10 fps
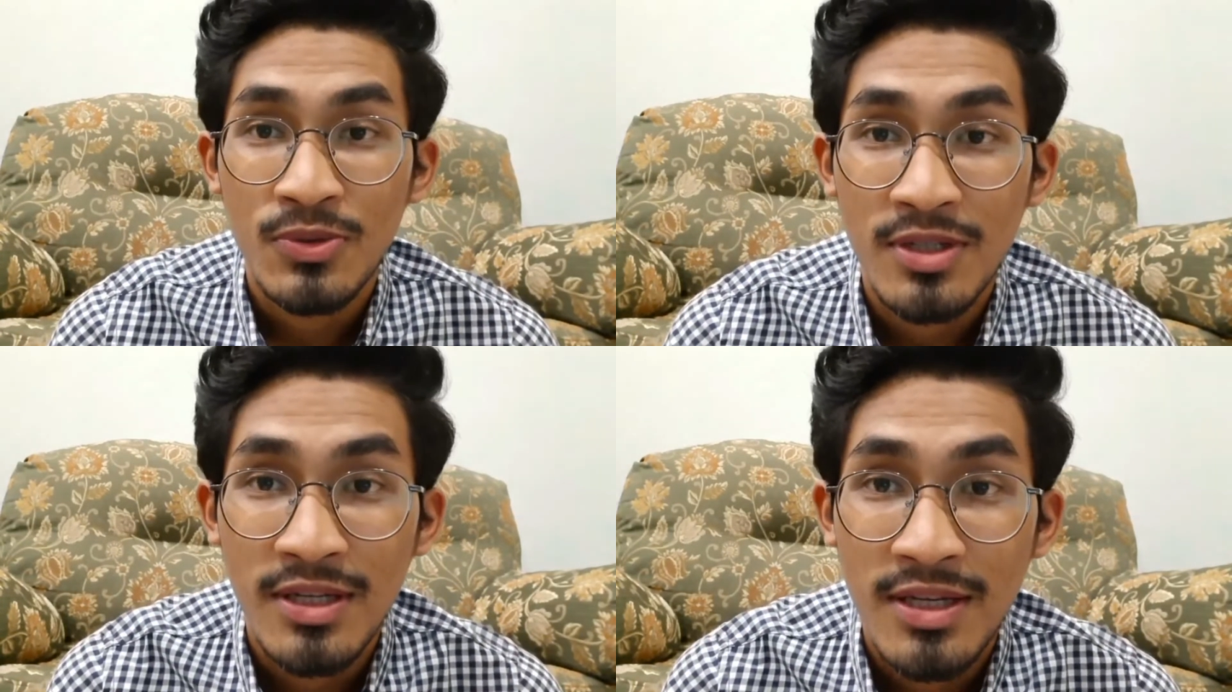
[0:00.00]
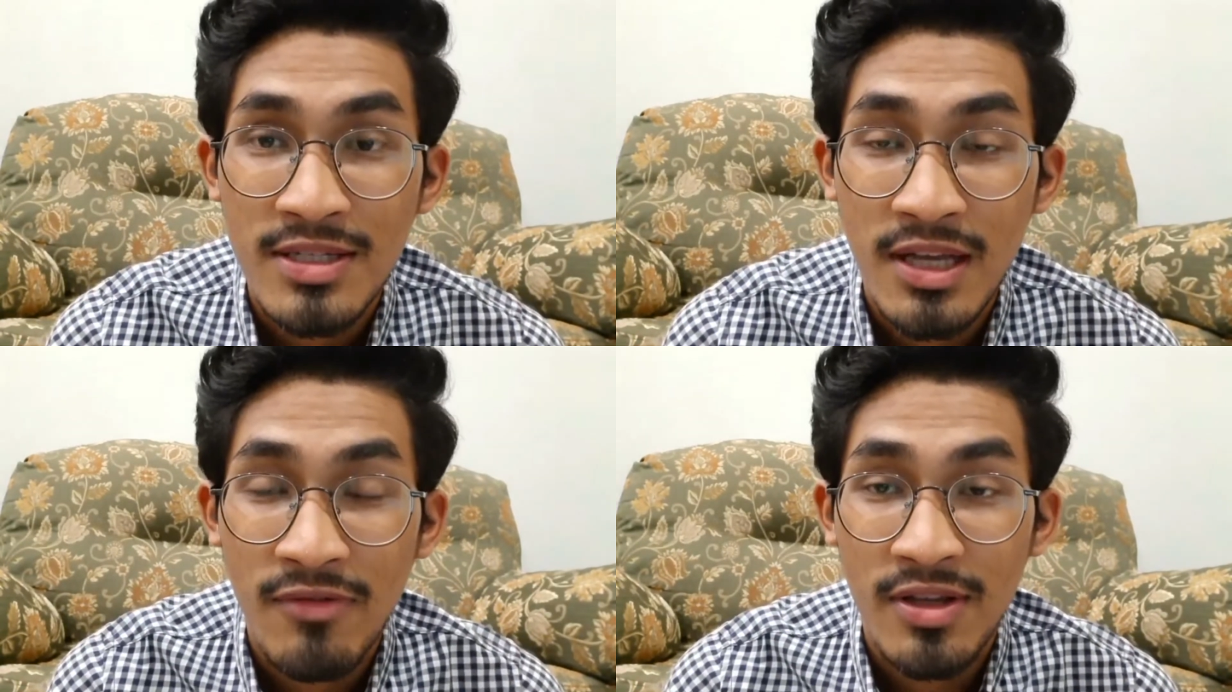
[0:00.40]
the
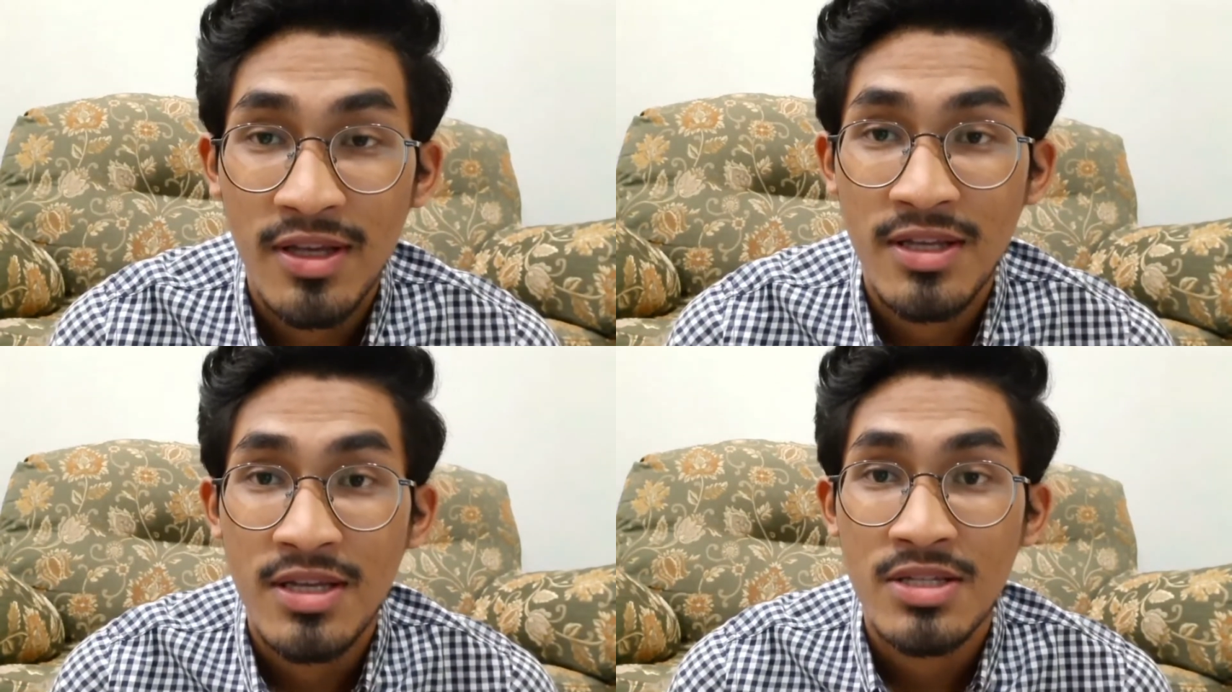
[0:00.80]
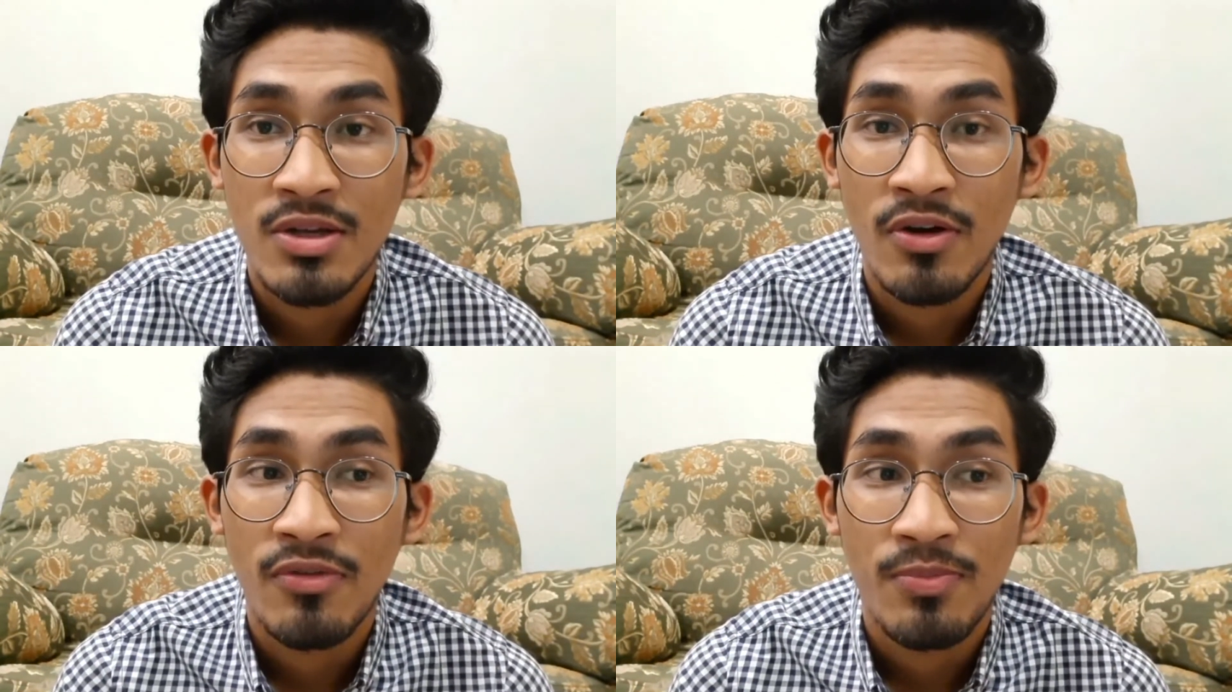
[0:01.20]
disadvantages
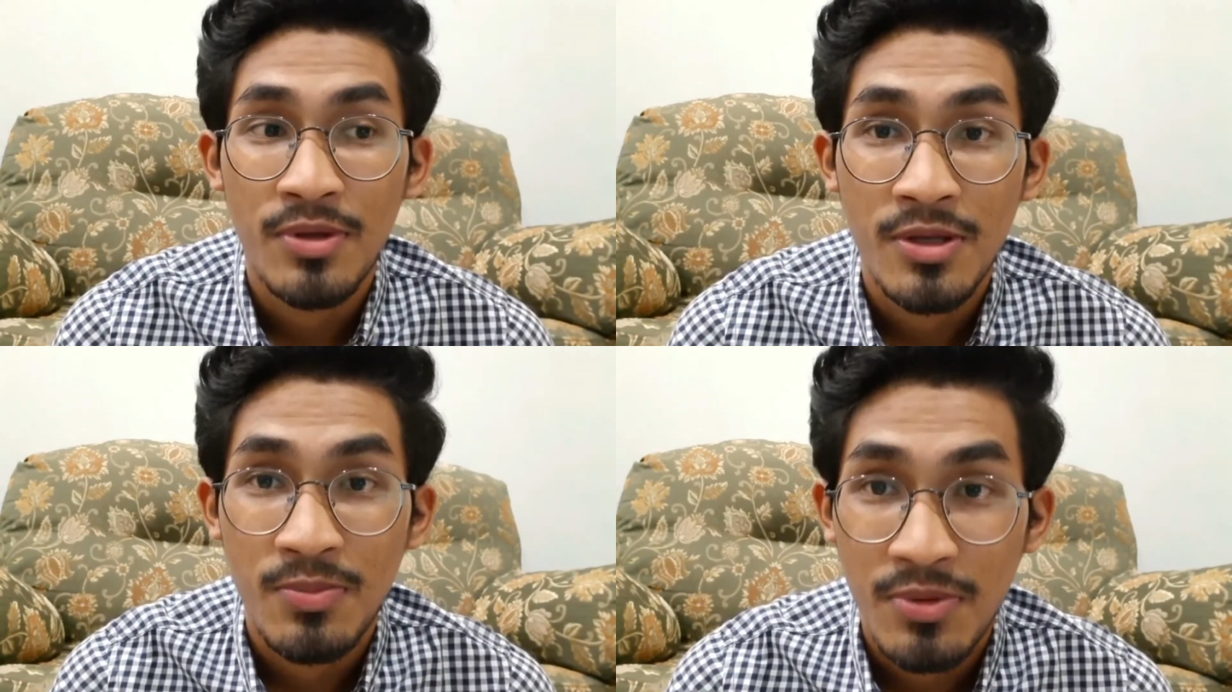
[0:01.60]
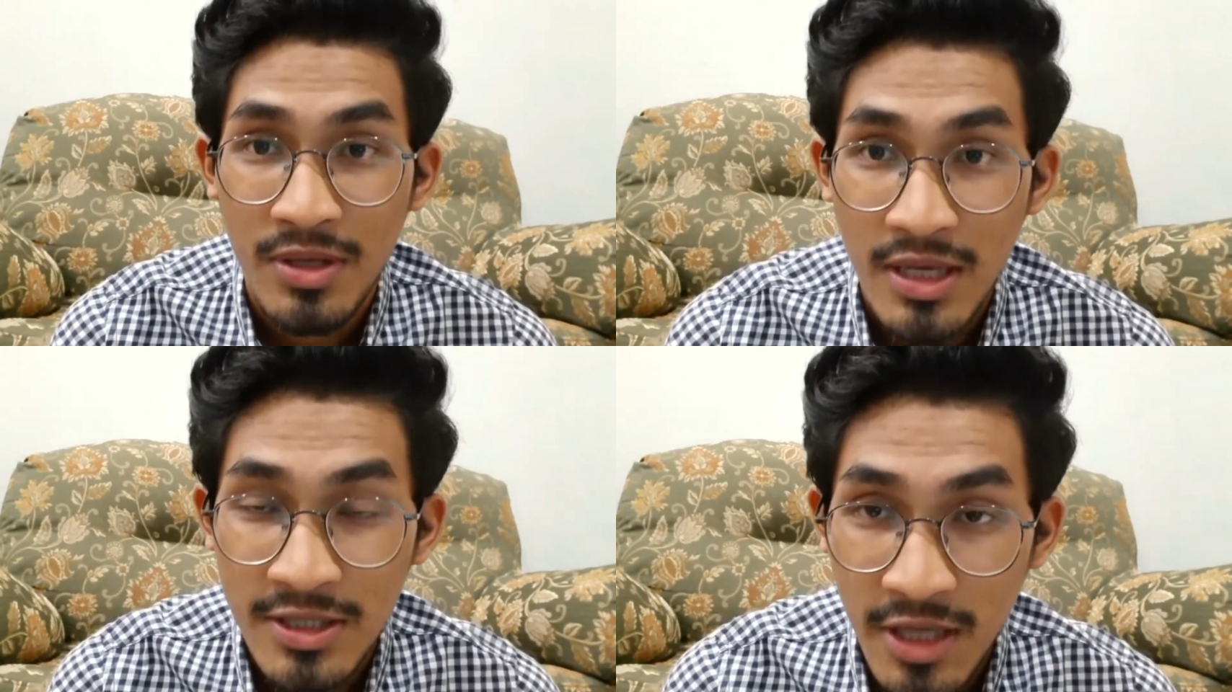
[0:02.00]
of
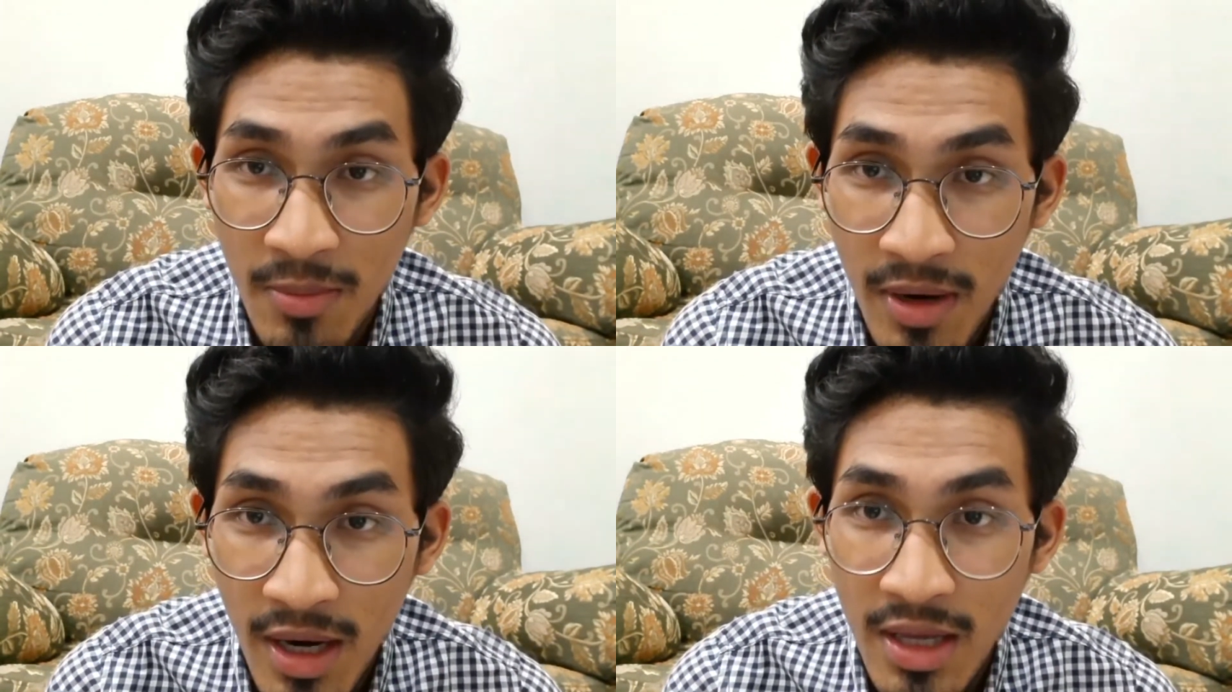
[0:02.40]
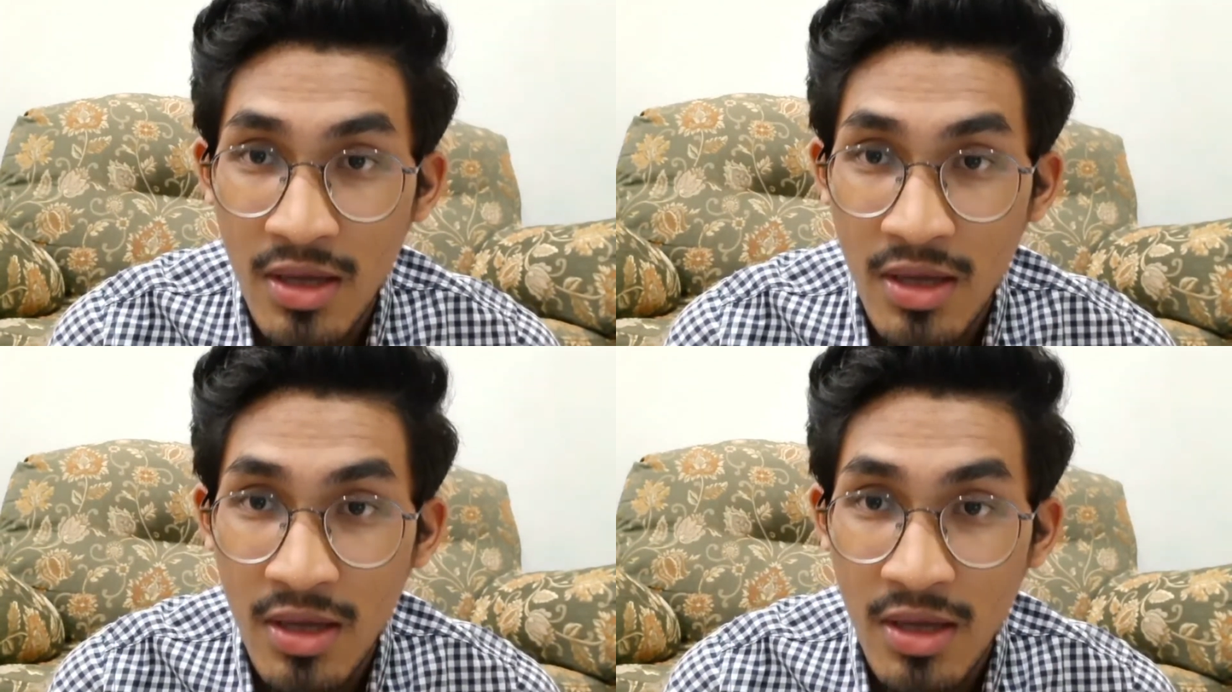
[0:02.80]
PPSMI.